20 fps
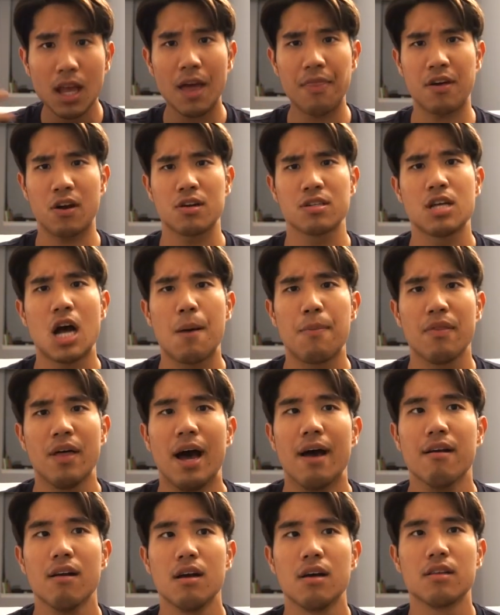And then on top of
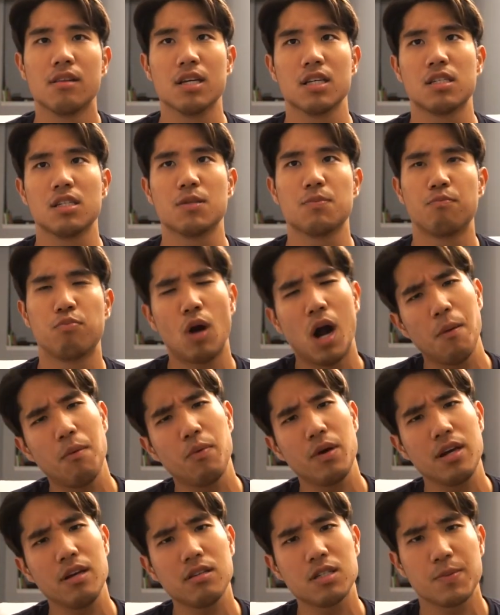that, this is
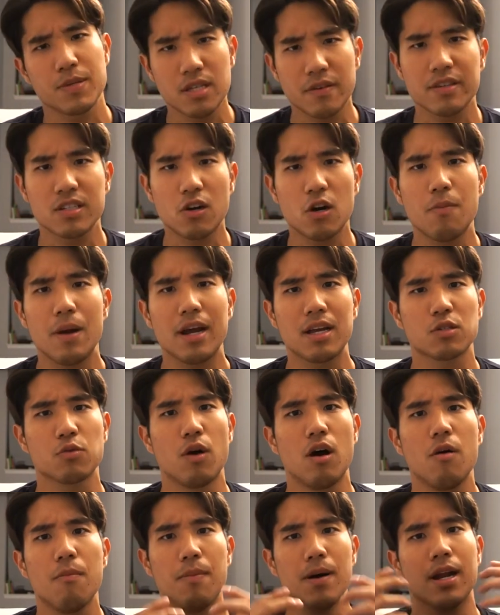probably specific to our bank as well,